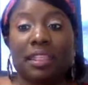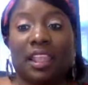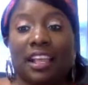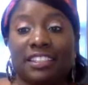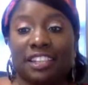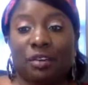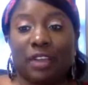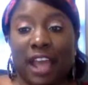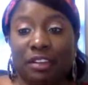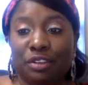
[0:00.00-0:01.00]
And so
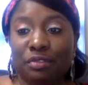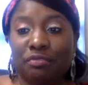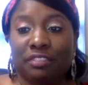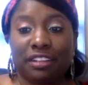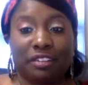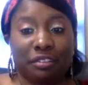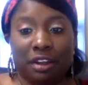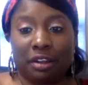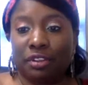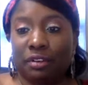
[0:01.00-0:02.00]
now
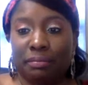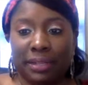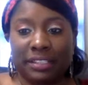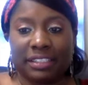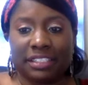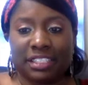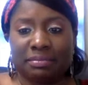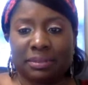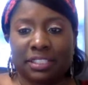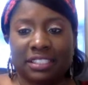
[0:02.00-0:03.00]
your business is
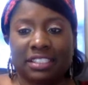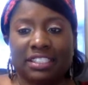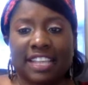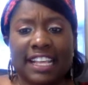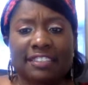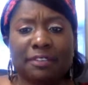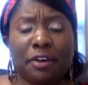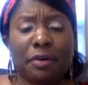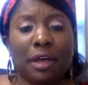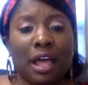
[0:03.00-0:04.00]
pretty
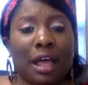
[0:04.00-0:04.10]
successful,